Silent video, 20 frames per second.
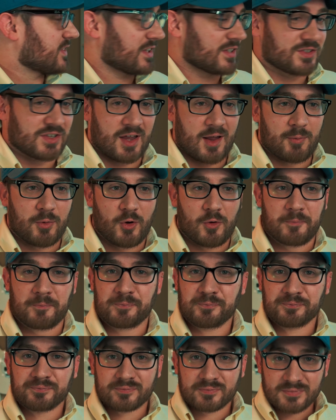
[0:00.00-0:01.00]
an example,
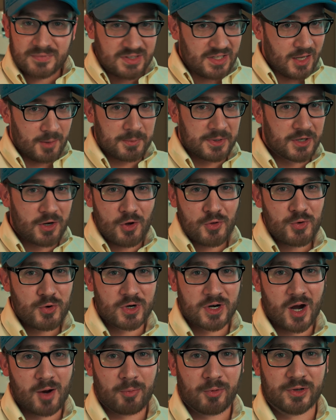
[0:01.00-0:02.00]
I'm going to go through
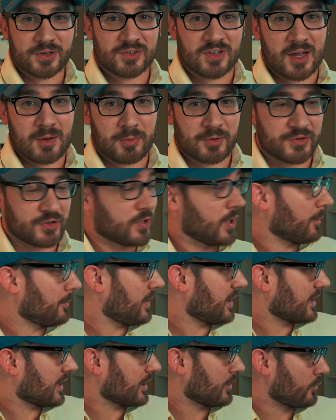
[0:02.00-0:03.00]
a couple examples here. I'm
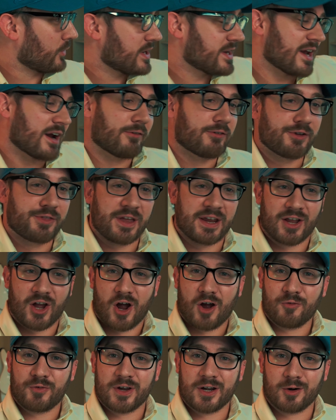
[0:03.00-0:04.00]
not going to read everything
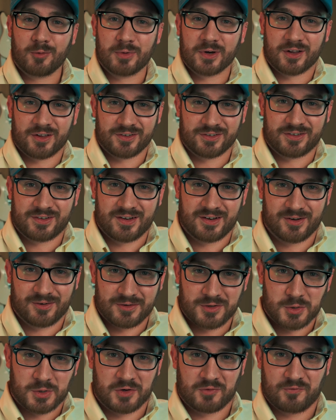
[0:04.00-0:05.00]
off here because,
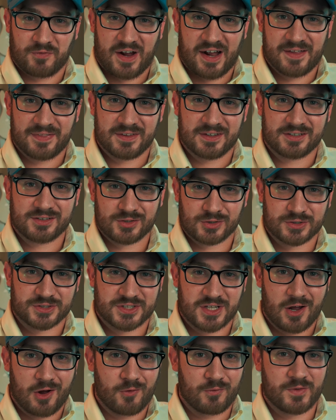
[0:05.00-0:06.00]
you can find this
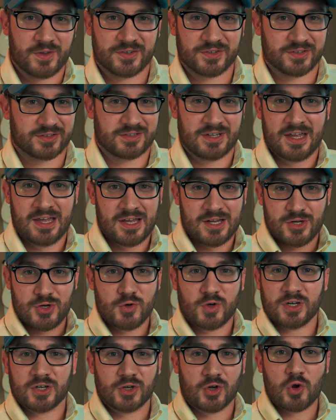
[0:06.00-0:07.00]
yourself.
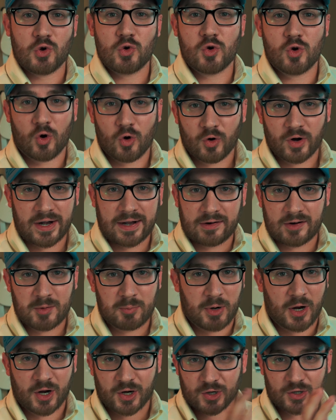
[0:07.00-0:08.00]
You can Google Harry
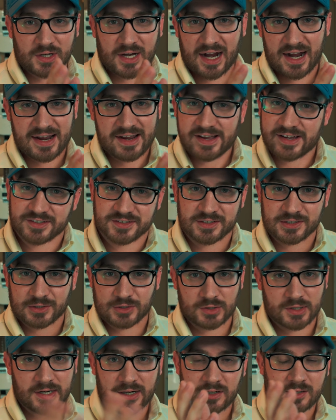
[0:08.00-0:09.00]
Potter chiastic
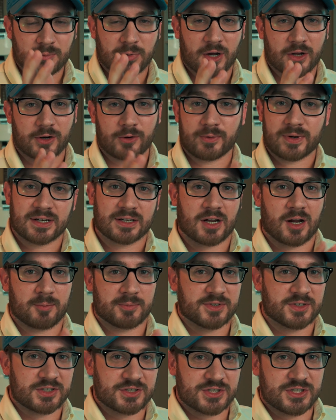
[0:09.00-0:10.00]
or Harry Potter ring
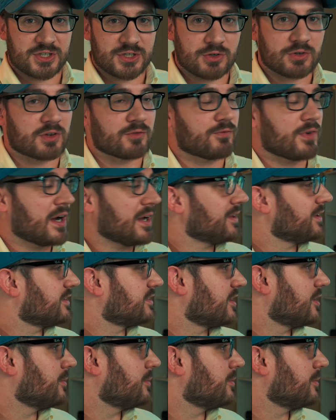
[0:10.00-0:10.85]
composition. You can find this